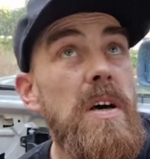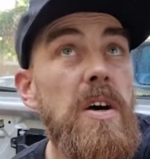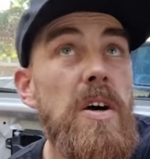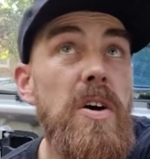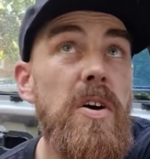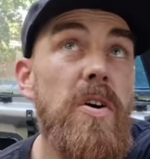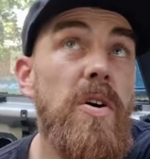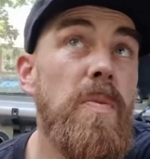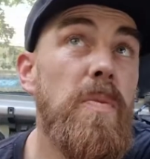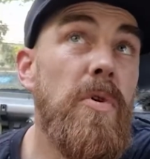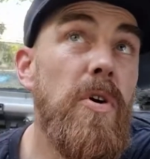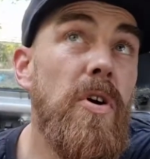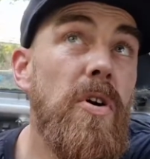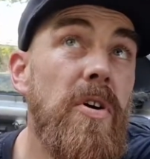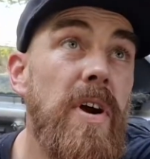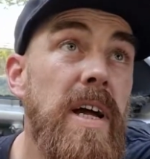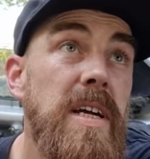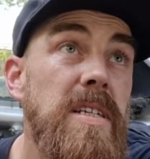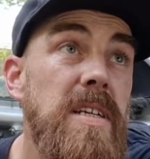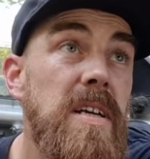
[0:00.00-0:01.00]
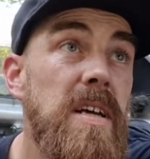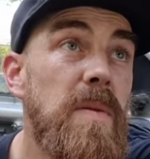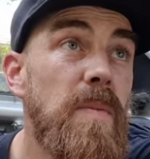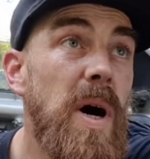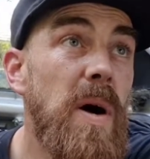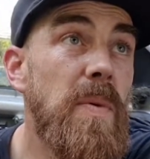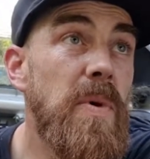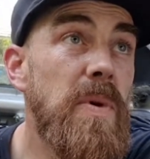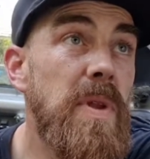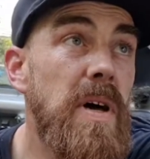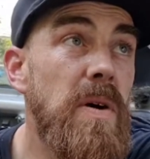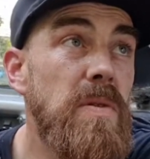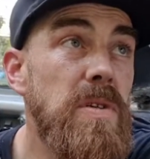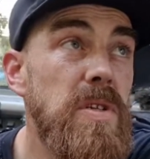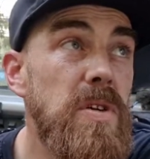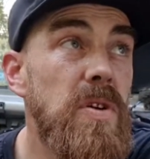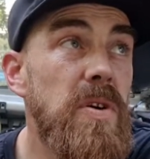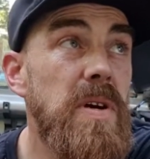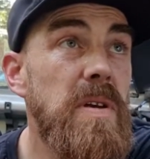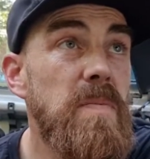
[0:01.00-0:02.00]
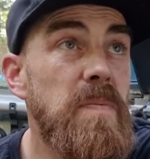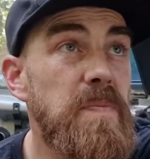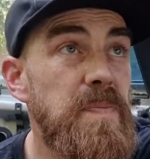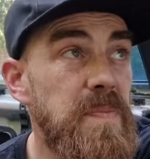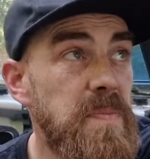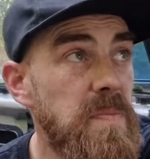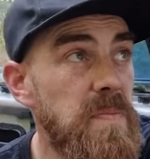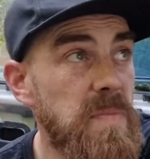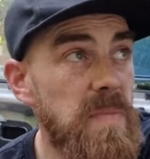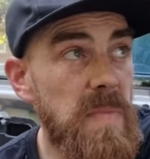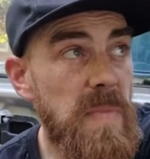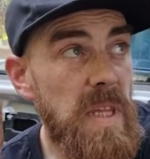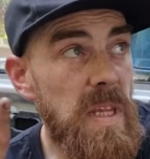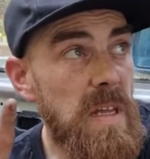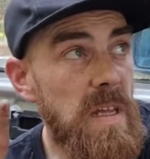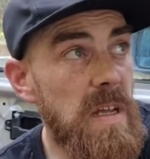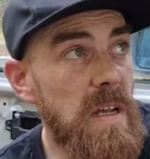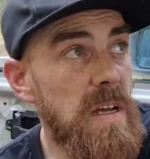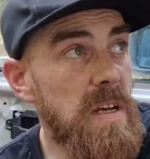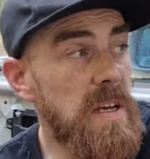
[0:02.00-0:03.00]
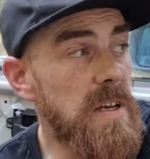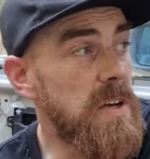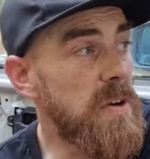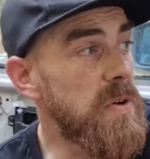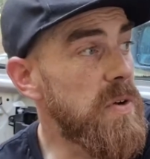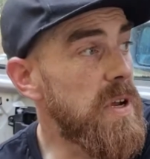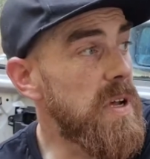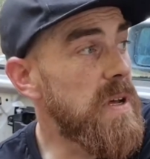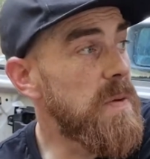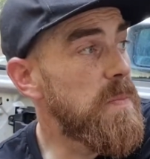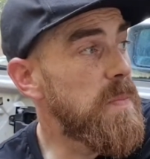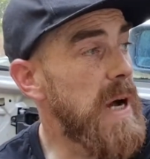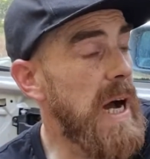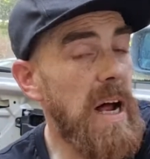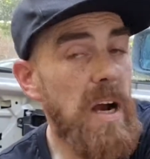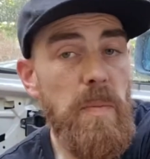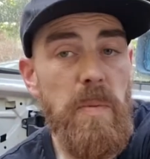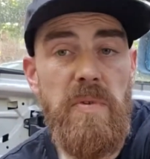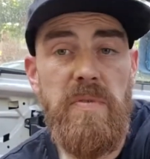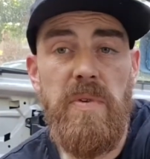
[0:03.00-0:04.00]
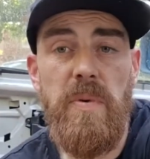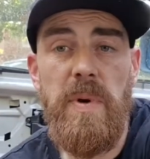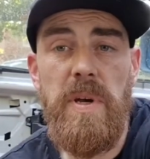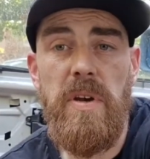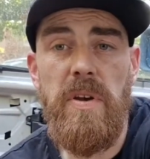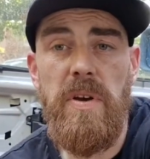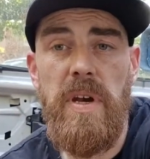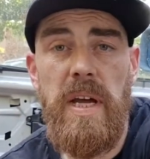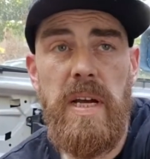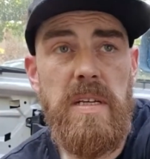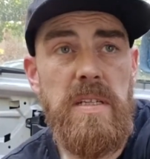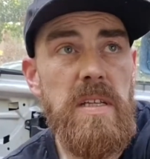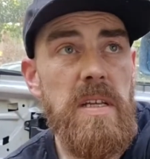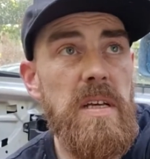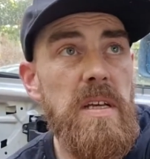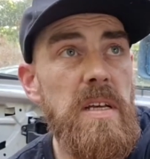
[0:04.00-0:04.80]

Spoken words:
good progress. I'm happy with how it's going. I need to do the bar above the window next.